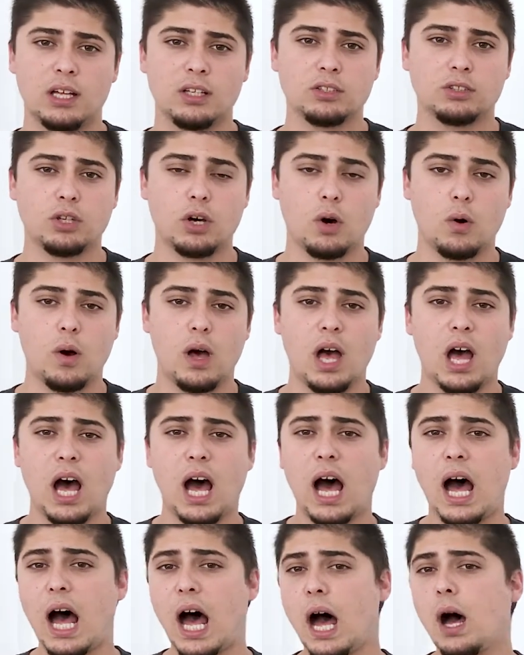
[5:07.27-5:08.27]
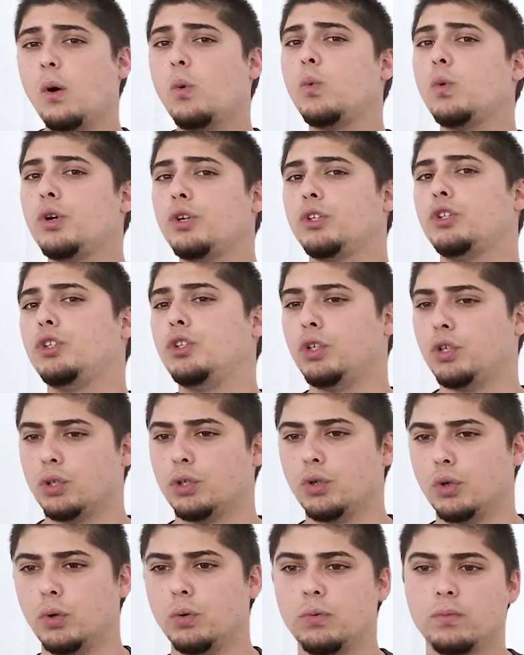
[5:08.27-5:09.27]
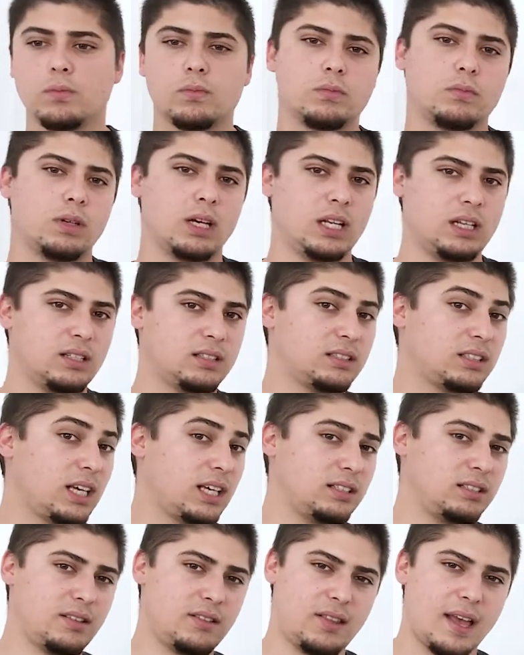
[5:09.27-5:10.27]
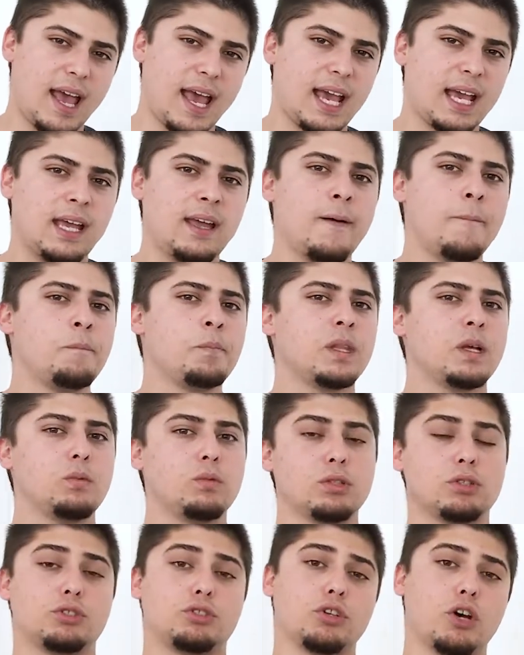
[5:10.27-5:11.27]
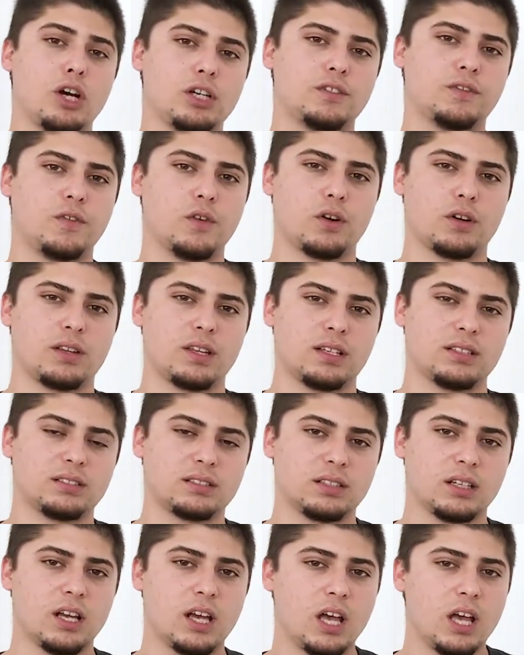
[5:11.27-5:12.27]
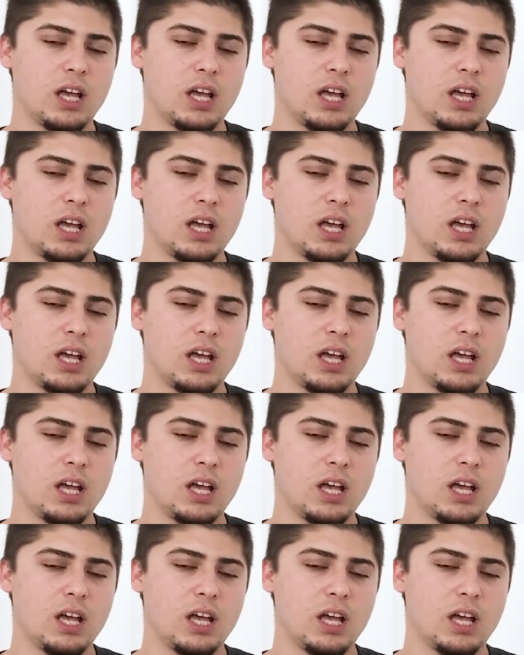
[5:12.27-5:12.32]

So how would you, in this case they, would search for this?